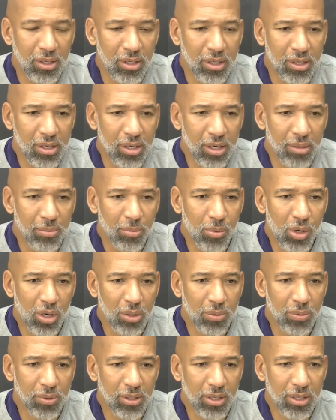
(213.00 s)
come work
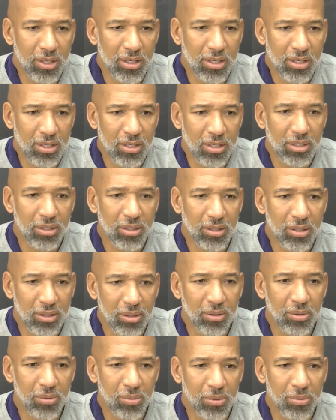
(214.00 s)
with us,
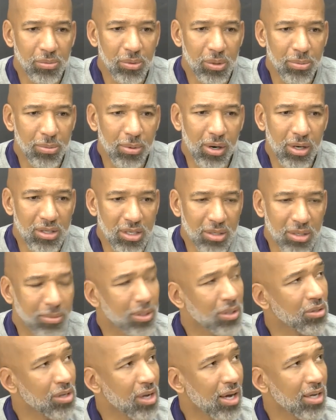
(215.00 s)
we brought some of
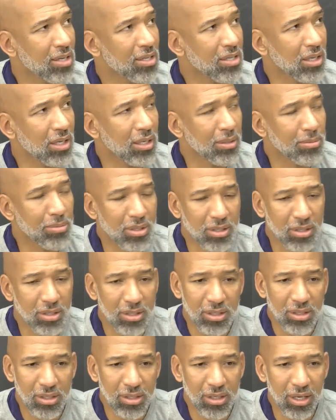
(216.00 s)
those concepts
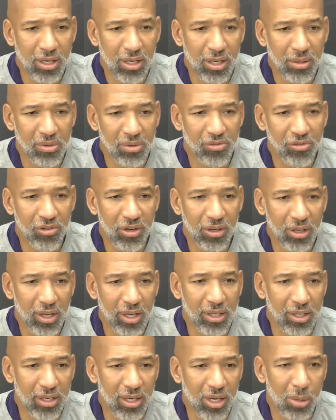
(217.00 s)
that we felt
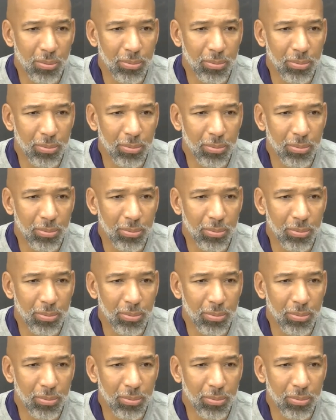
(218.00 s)
like could help